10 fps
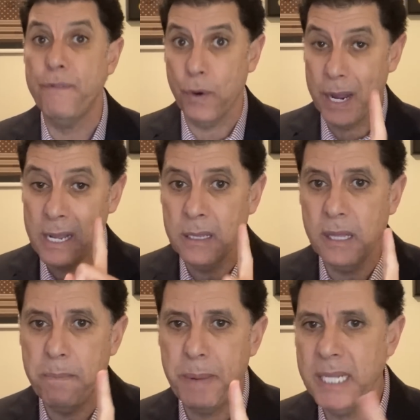for
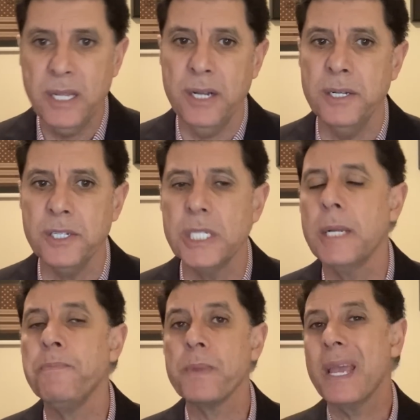independence,